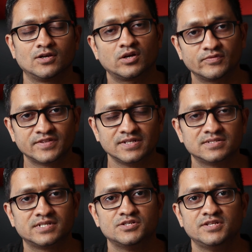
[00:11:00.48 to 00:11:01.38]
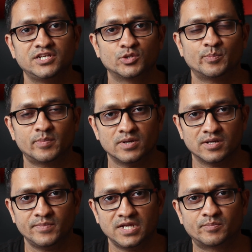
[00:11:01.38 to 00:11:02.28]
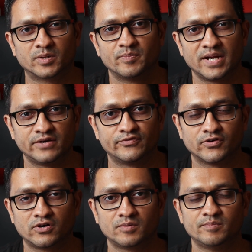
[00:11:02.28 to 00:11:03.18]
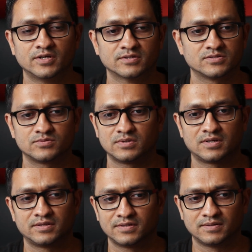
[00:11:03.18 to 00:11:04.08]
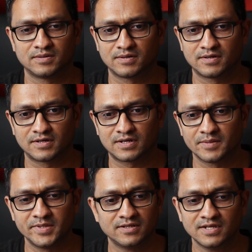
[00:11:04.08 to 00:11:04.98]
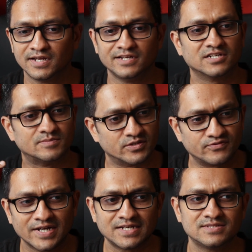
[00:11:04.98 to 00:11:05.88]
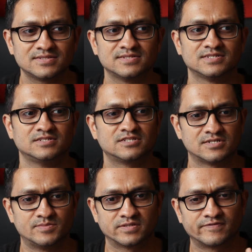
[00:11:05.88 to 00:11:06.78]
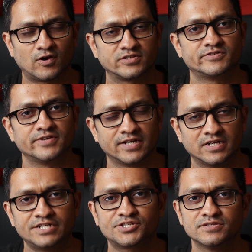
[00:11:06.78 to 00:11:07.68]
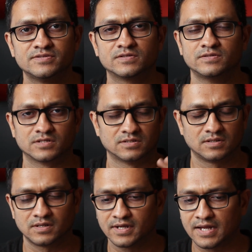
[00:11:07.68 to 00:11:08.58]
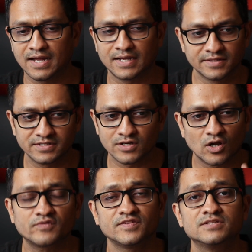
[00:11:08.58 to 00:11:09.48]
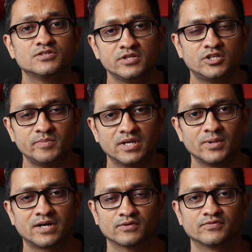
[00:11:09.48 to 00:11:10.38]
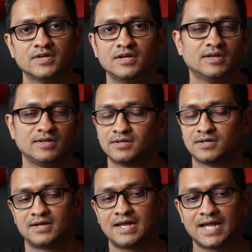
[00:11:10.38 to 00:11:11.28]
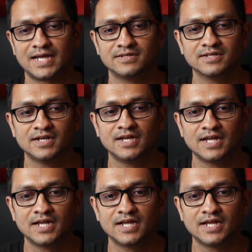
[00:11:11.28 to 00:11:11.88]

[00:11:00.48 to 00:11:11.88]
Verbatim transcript: lot of things that you need to be prepared for, because I mean, in terms of finances, in terms of laws and regulations, and to, uh, there's a lot of things you need to be aware of. Uh, and